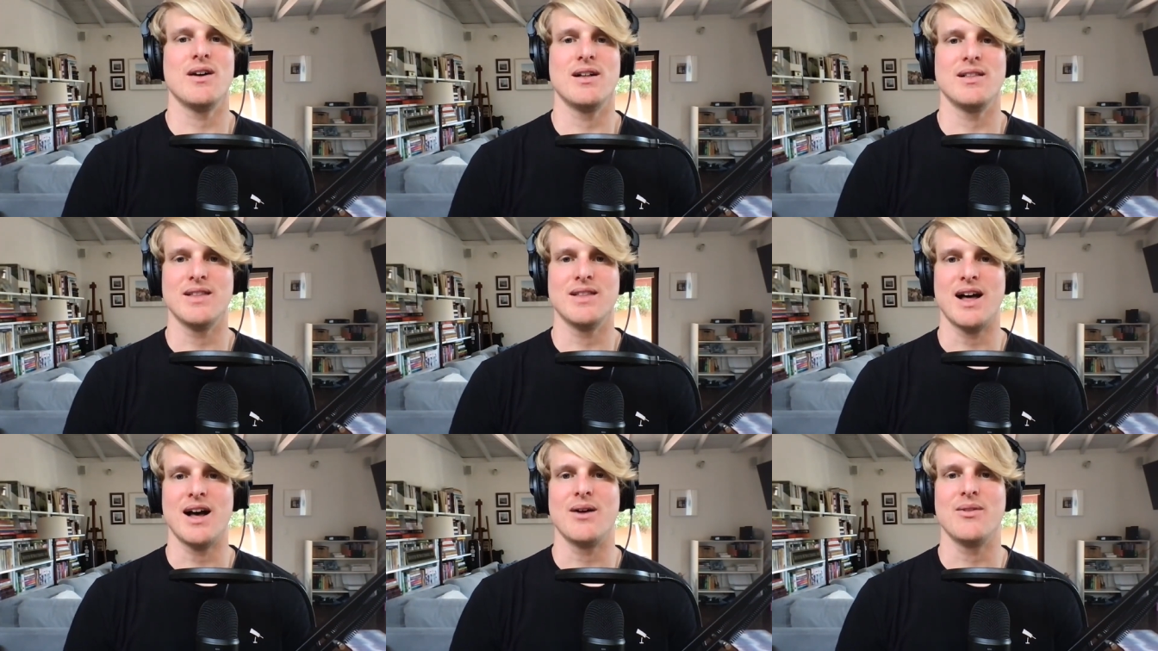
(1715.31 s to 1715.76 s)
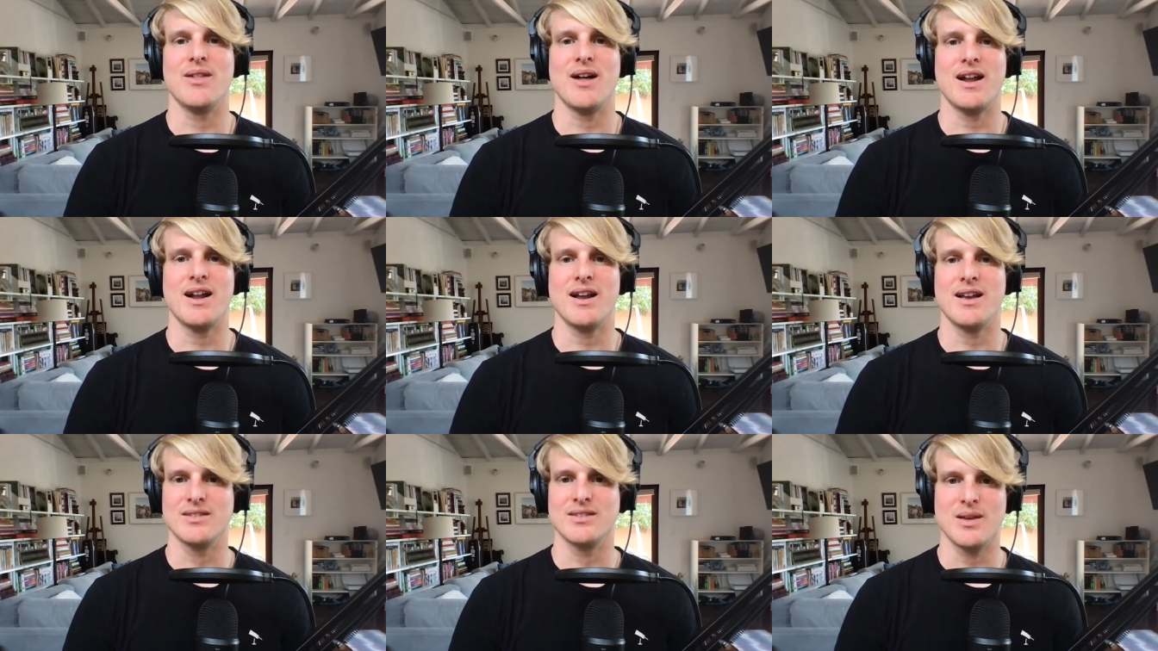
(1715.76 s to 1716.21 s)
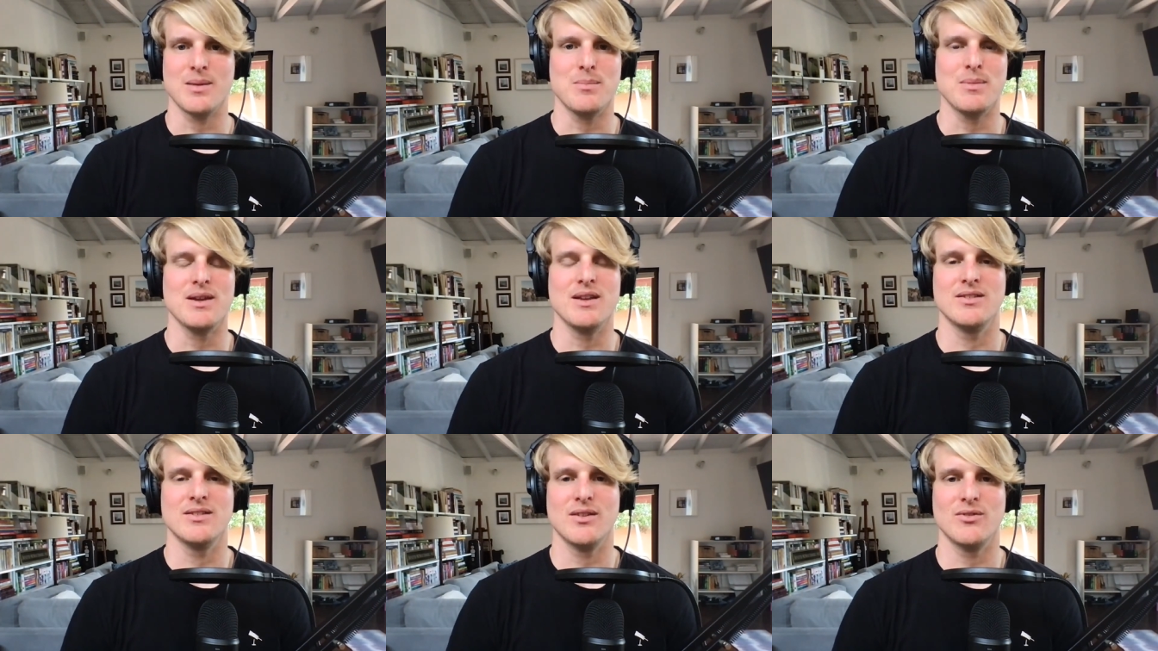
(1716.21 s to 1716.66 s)
allow that as a
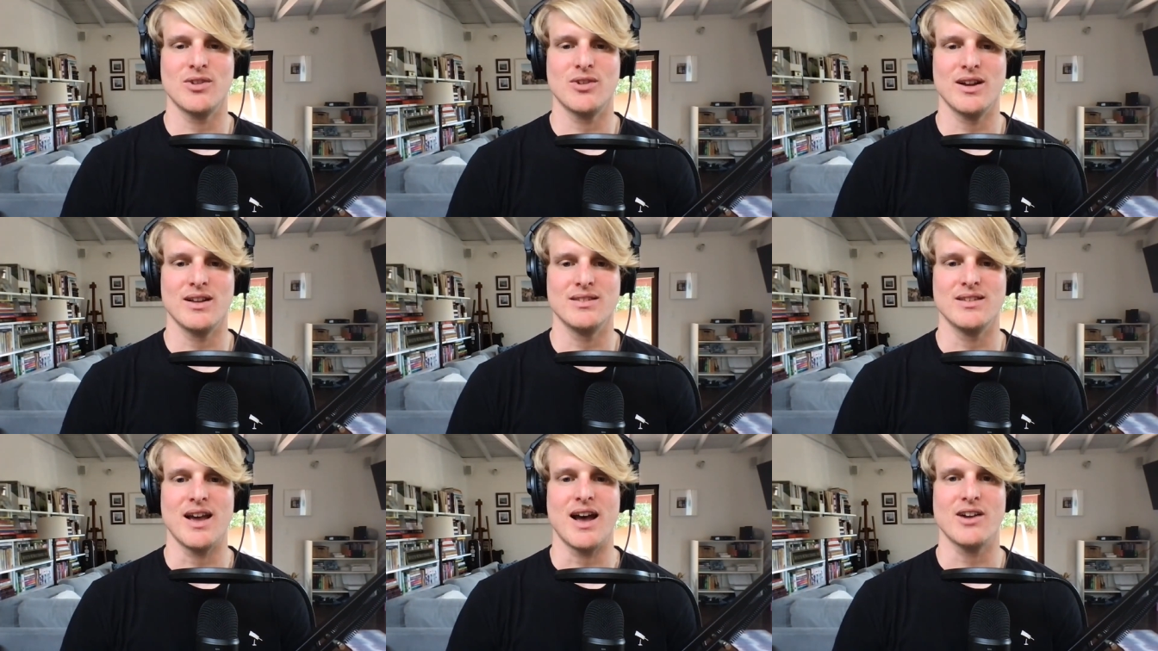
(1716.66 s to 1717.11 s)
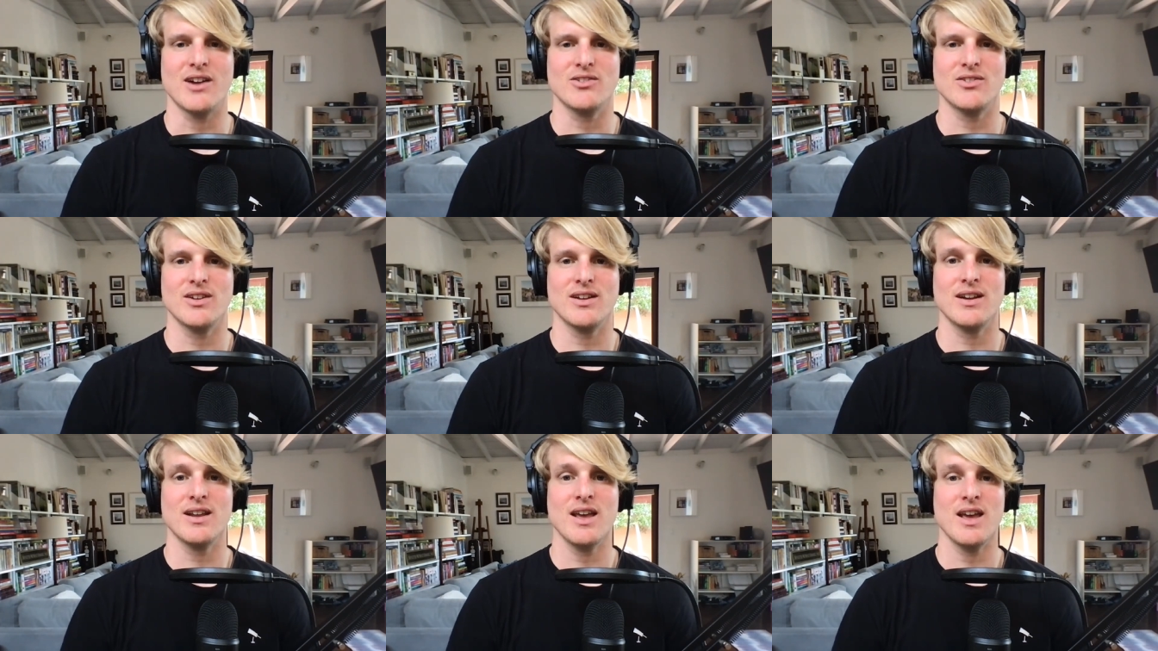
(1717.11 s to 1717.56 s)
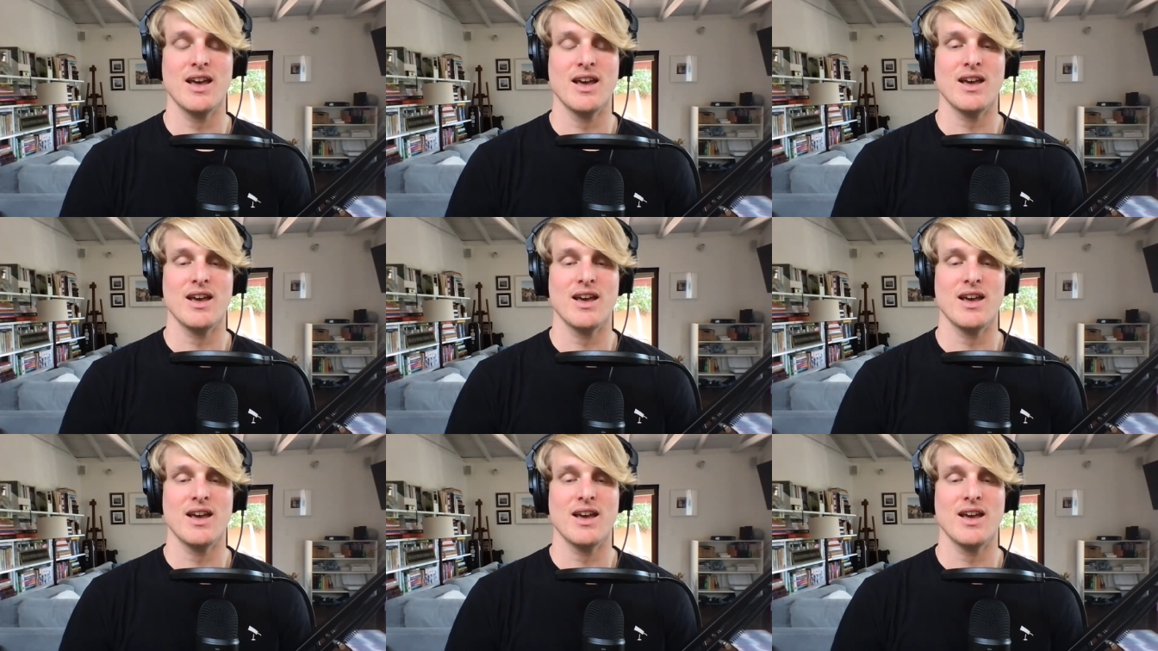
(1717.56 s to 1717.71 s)
means of transaction.